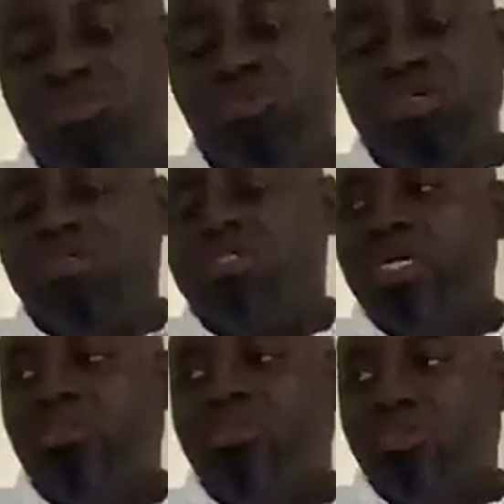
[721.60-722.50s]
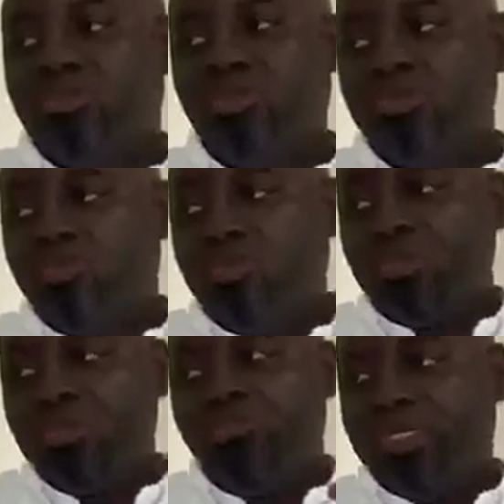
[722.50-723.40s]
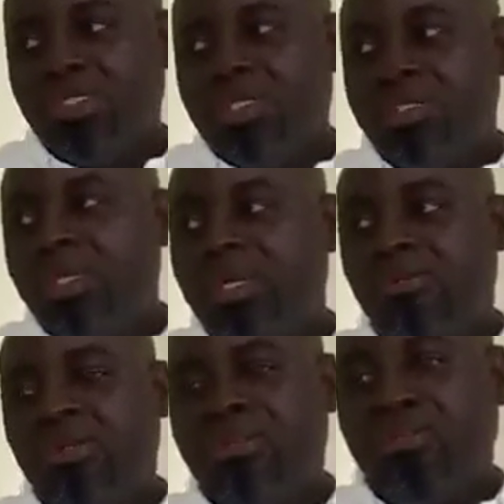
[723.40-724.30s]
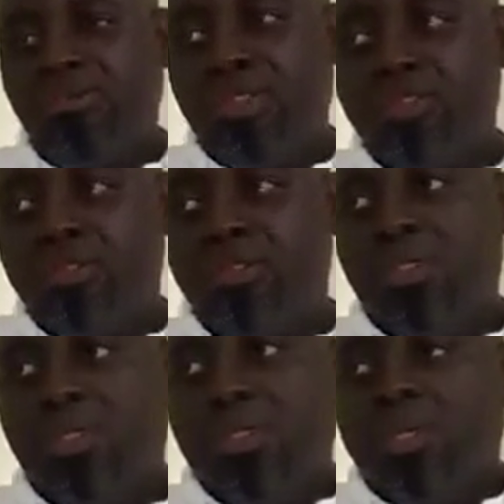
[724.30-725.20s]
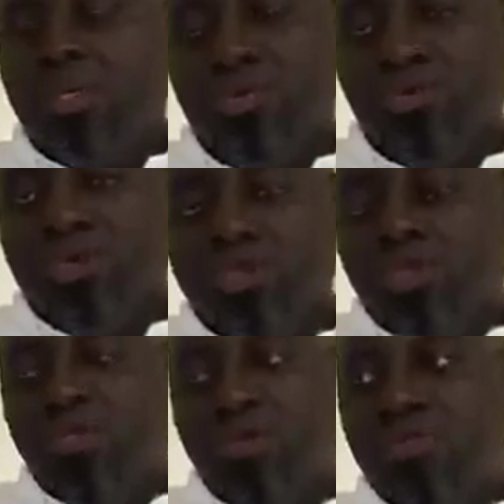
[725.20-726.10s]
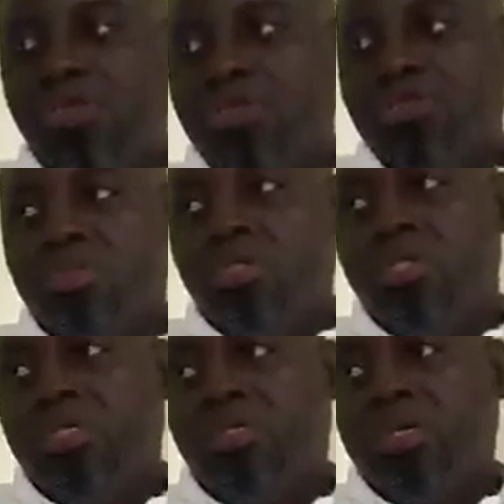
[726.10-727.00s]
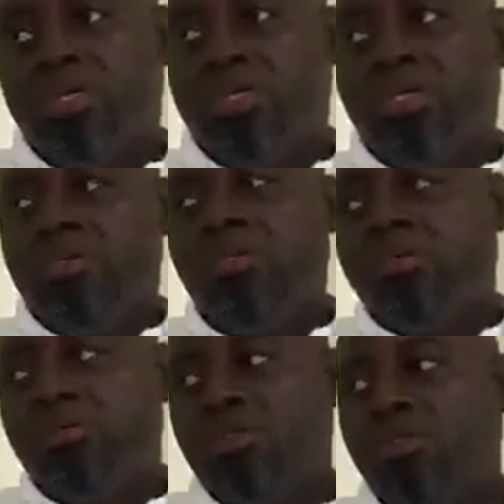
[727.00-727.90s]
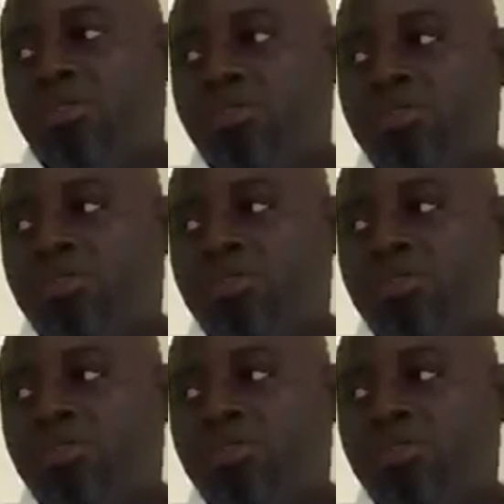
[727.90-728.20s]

Once the title is good, once the rental in that area is great, you crunch your numbers, and I think you're good